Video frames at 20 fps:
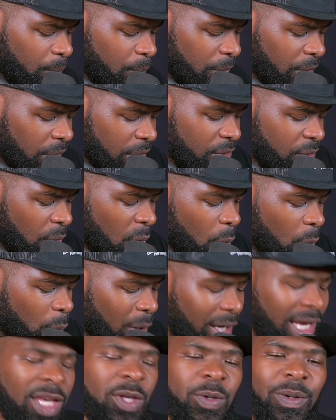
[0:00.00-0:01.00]
So
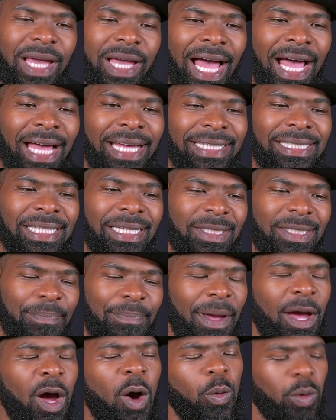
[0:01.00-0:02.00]
what can you guys
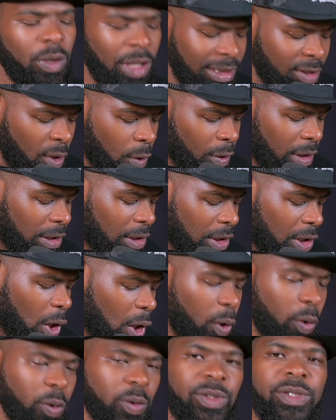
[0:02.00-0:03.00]
expect? Oh, let's go to the
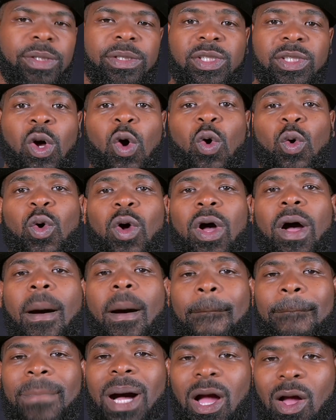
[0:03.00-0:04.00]
goals. So
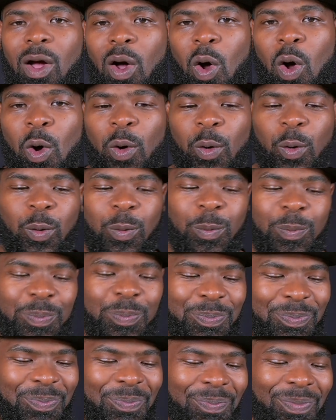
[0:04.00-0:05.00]
my goal
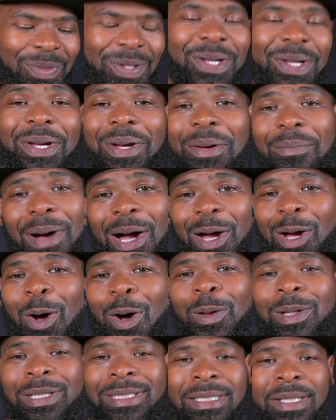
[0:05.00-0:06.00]

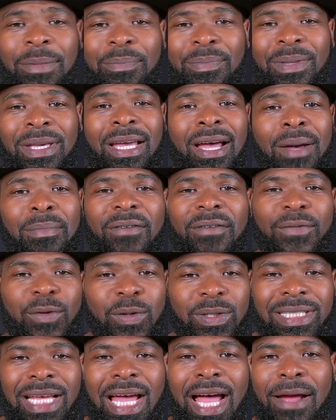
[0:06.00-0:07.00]
is to become a
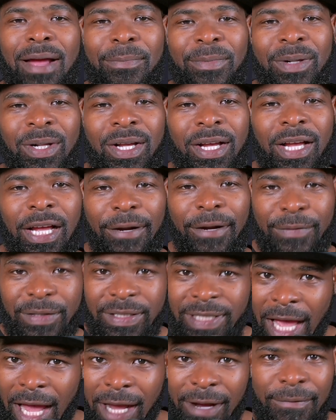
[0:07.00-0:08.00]
full-time
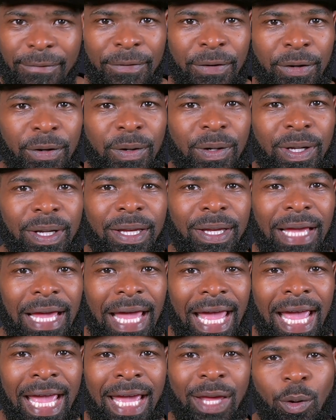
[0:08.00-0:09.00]
photographer
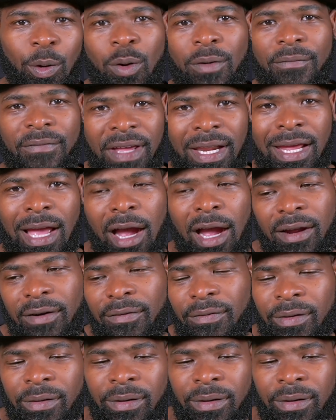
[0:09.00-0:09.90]
and or videographer.